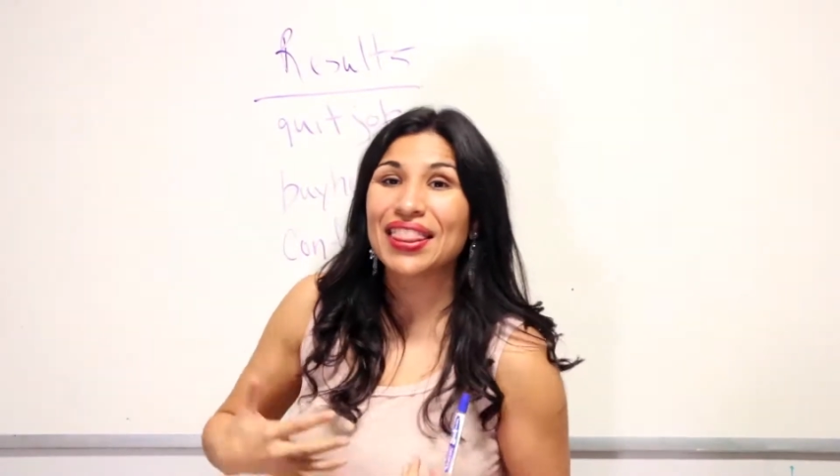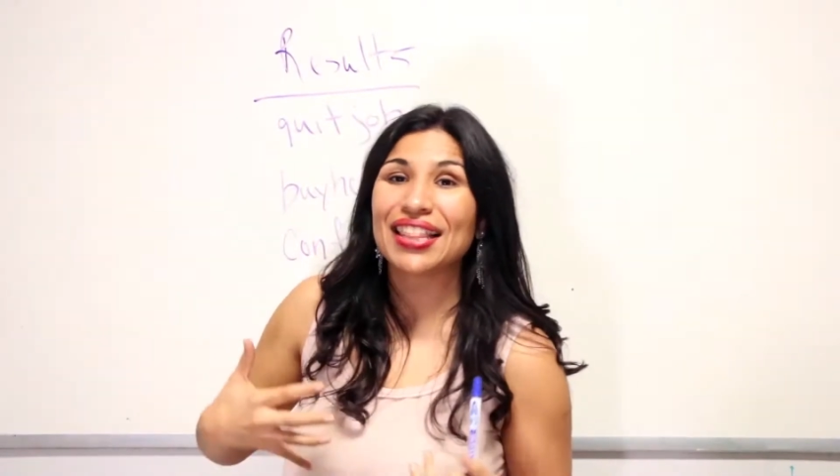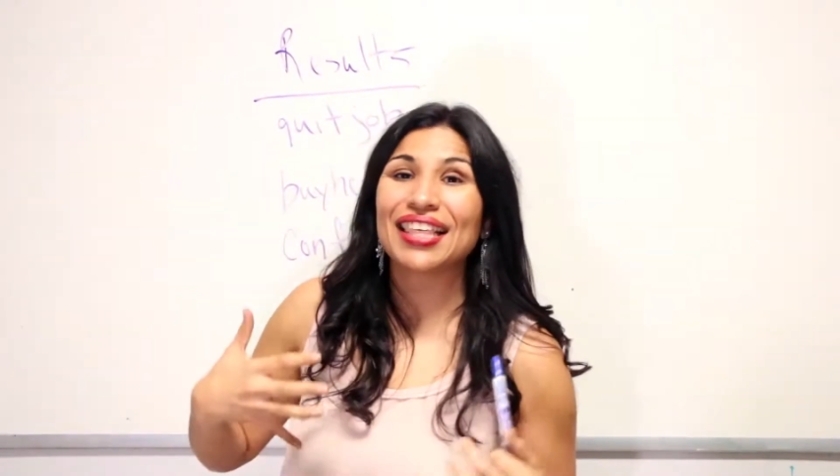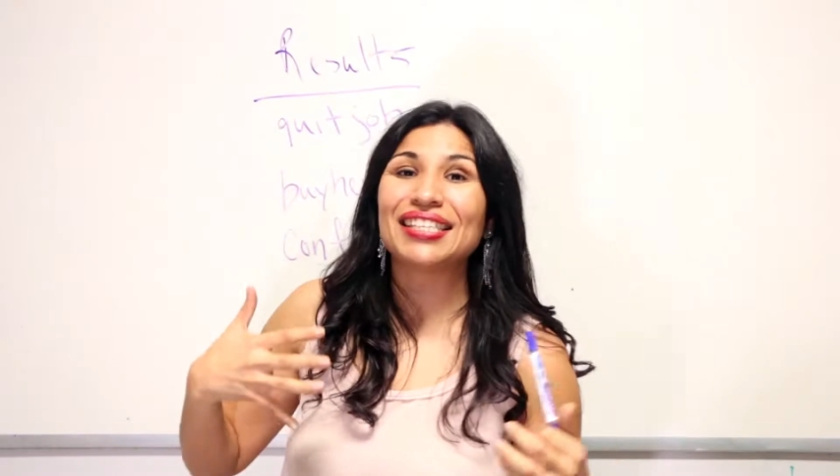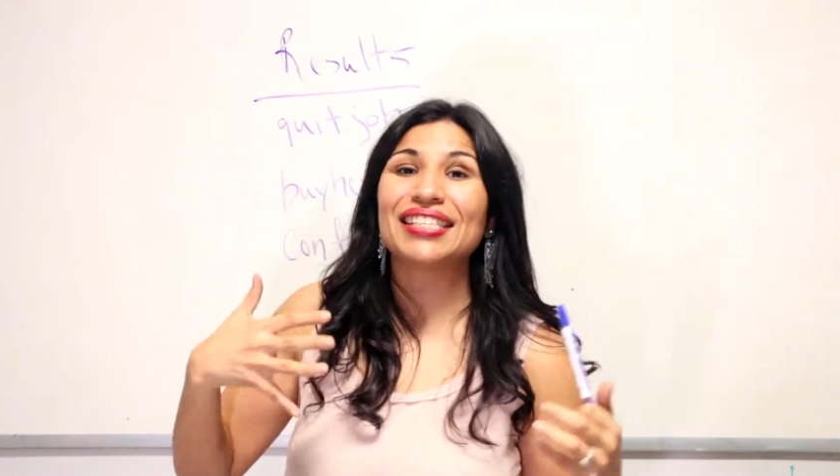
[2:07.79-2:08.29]

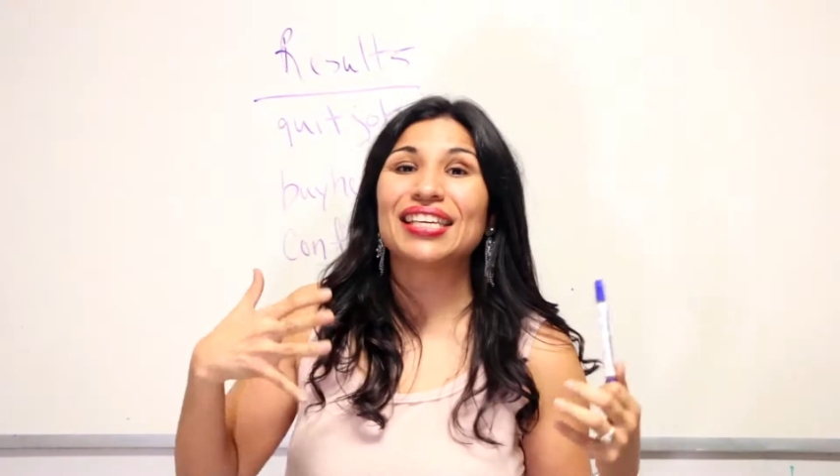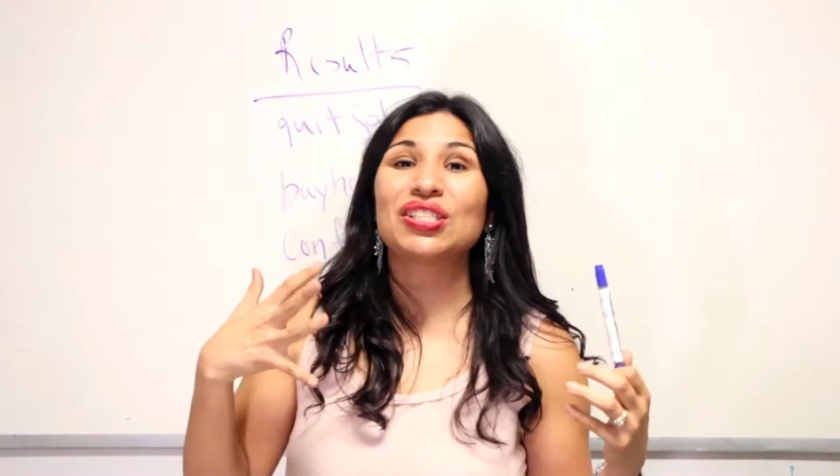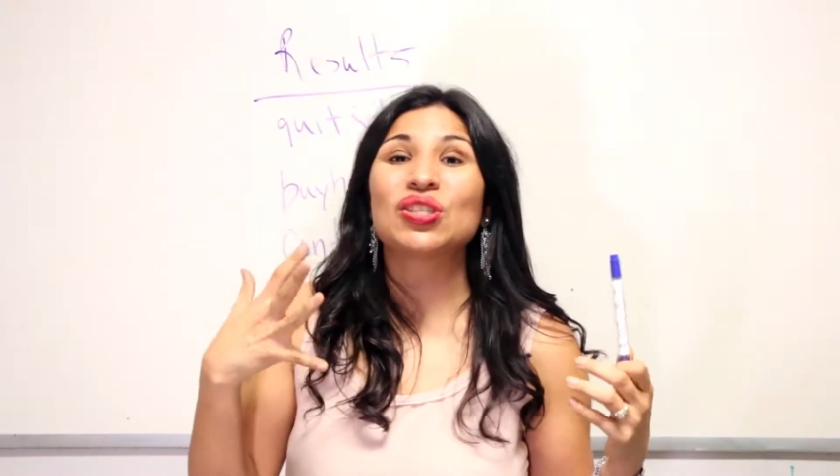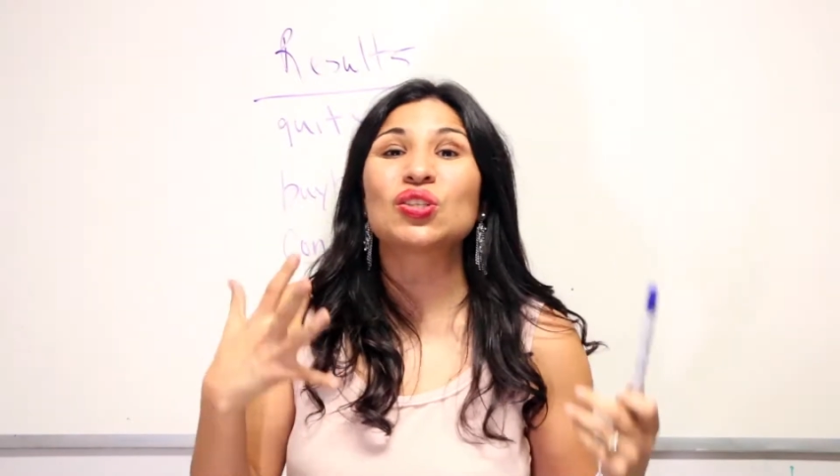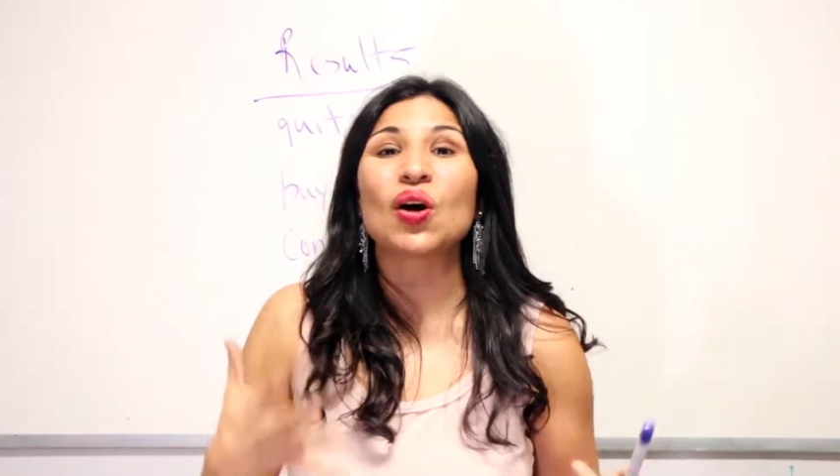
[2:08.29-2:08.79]
that this
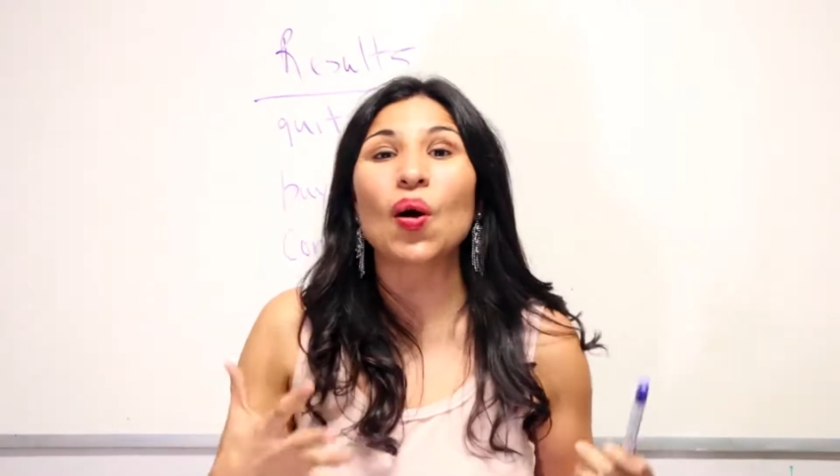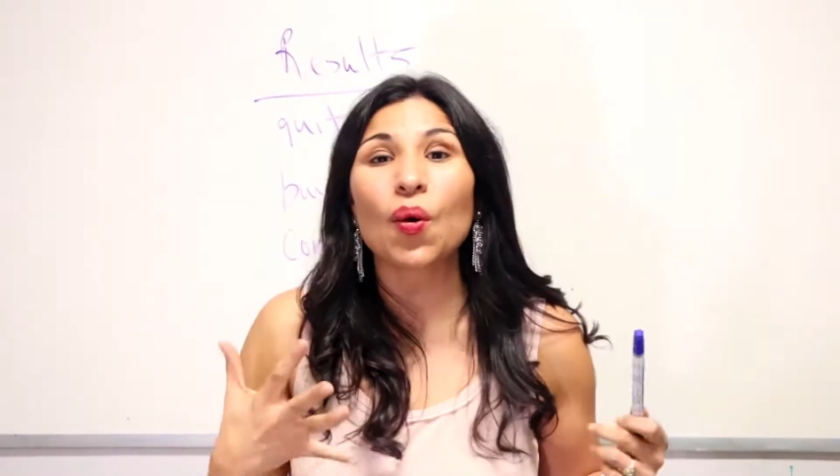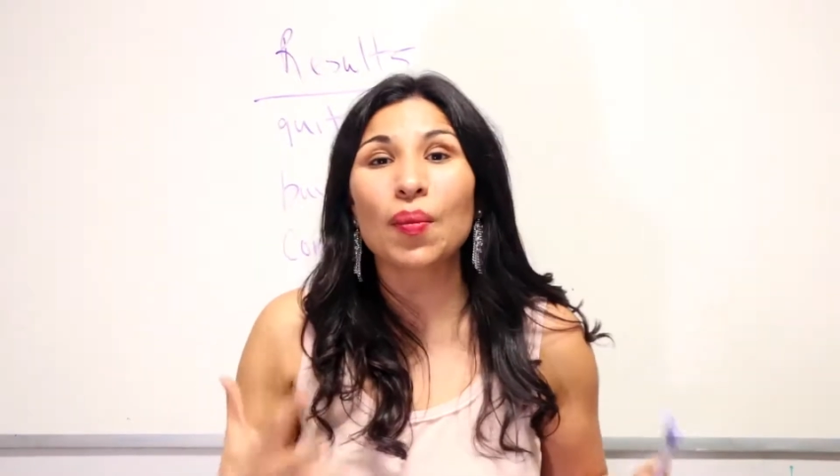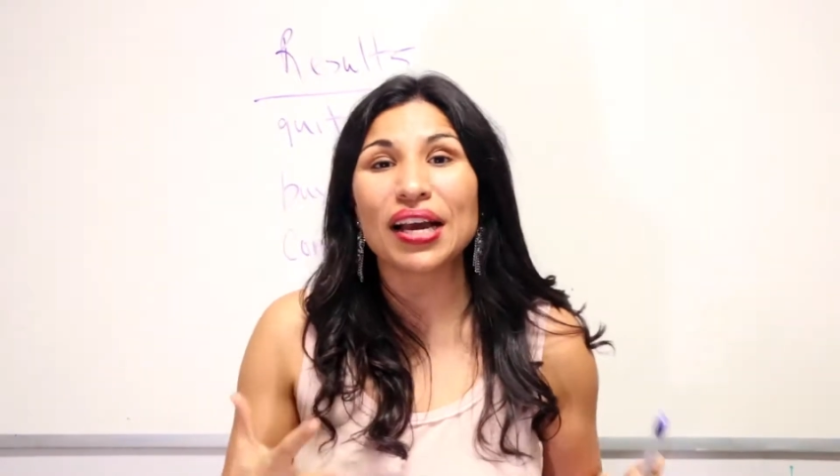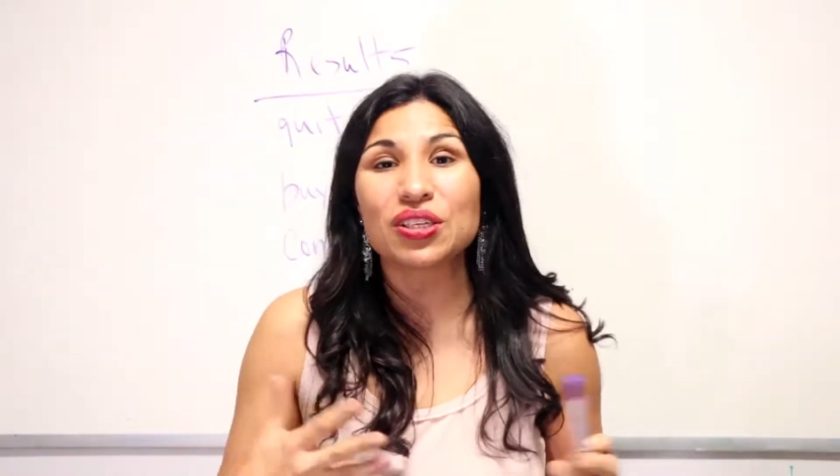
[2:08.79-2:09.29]
is
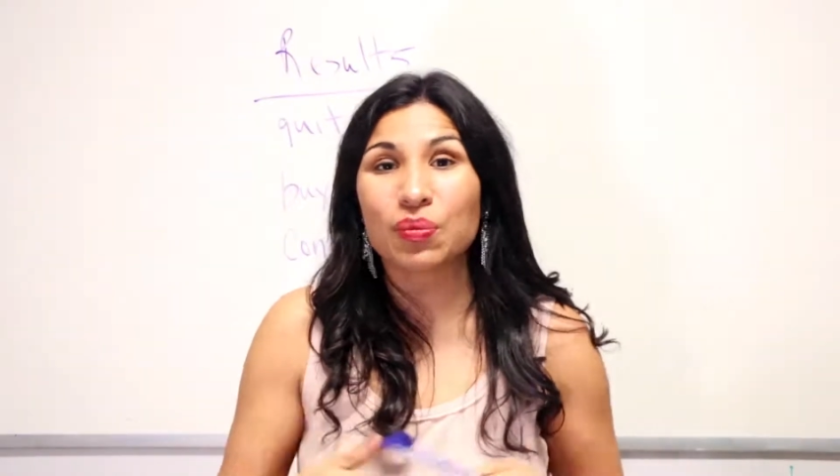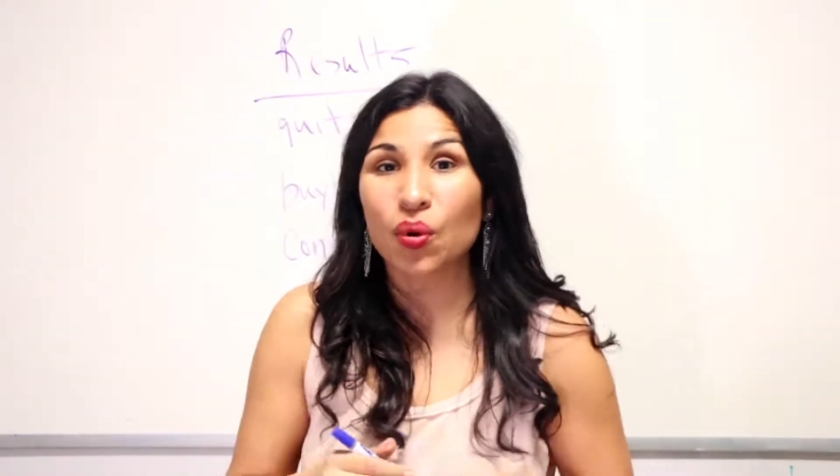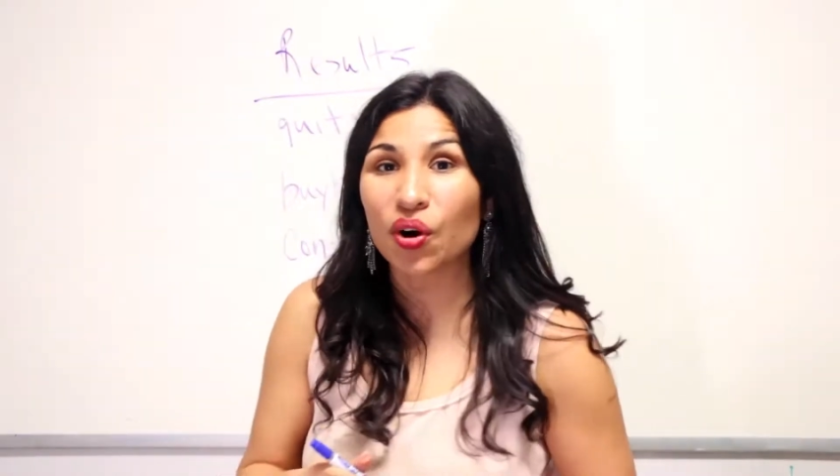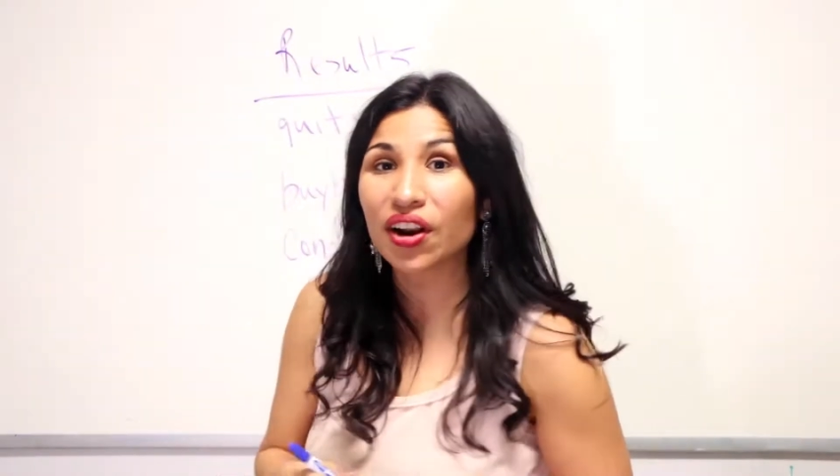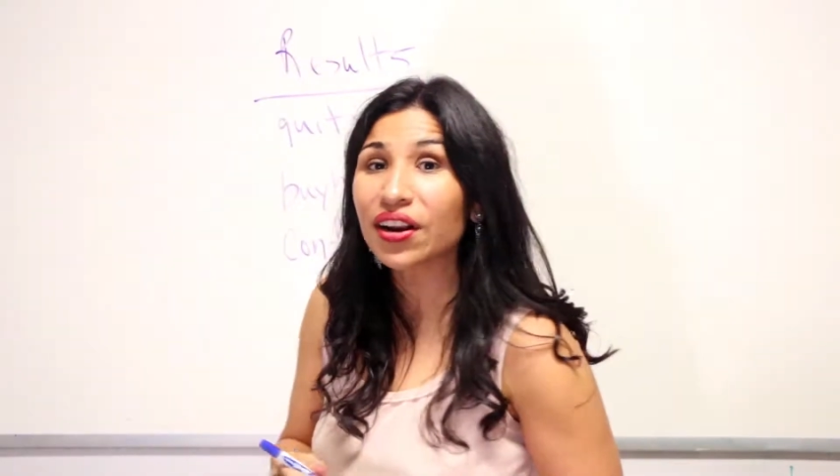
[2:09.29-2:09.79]
so much
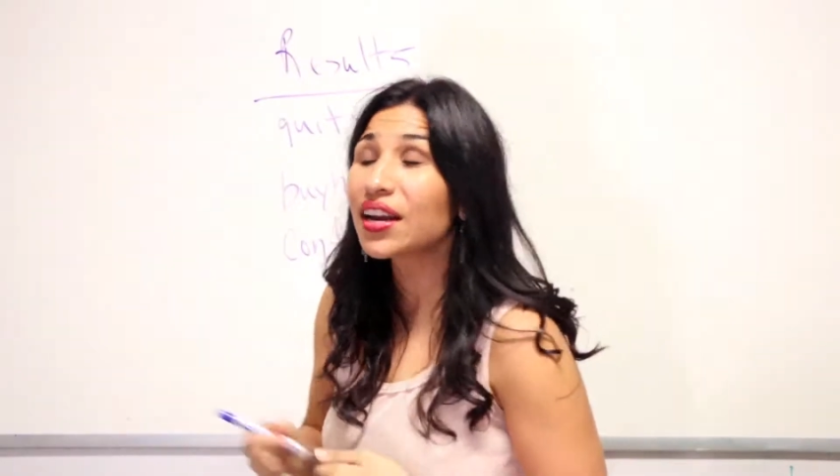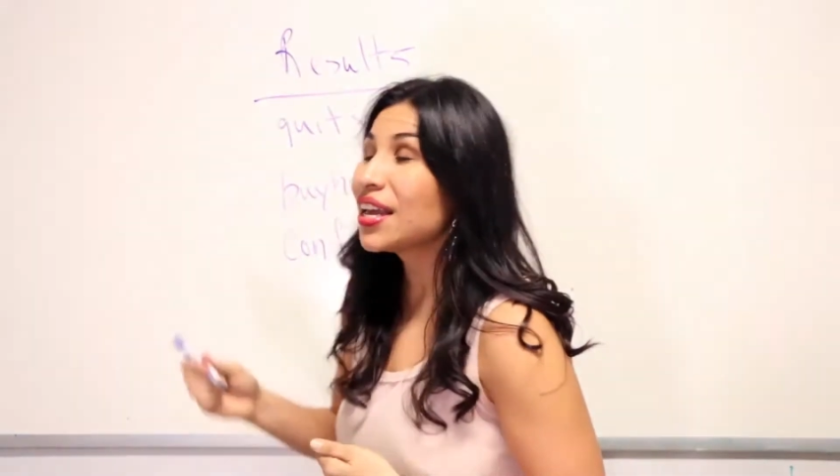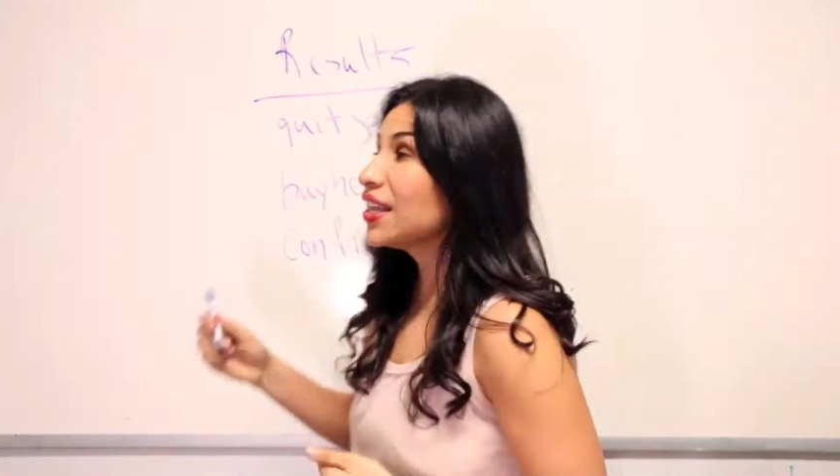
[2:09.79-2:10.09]
more